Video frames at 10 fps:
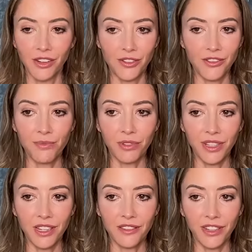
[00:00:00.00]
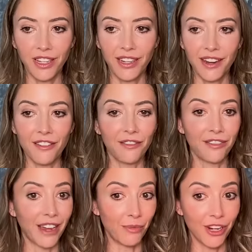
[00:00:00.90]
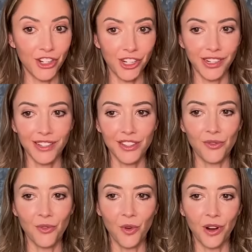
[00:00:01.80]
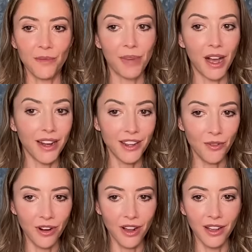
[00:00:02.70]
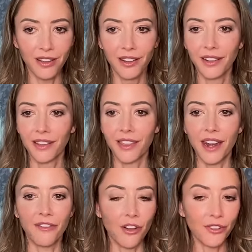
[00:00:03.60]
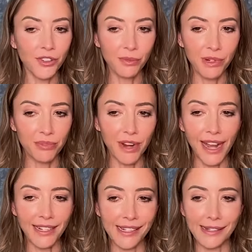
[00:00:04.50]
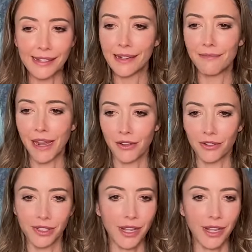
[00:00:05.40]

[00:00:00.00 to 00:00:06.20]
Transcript: Do you believe in vibrations or body aura that have also been practiced in medical